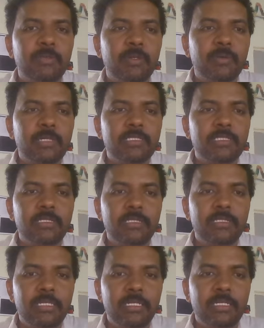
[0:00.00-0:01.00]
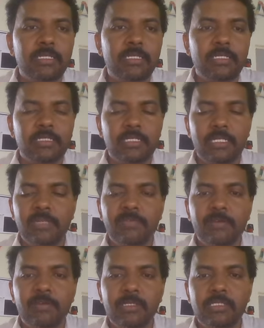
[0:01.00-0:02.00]
provides the theoretical
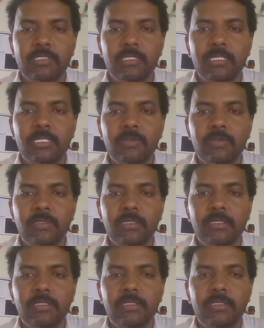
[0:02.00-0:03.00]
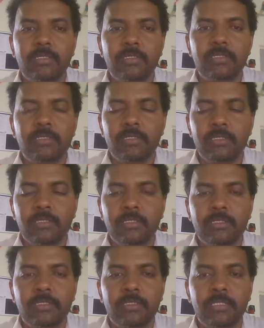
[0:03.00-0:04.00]
information related to the
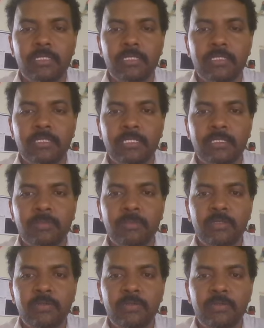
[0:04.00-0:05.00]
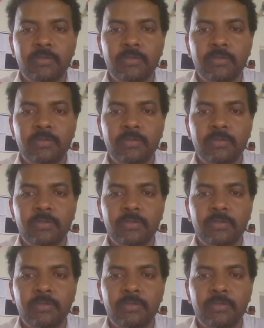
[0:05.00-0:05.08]
resistors, no?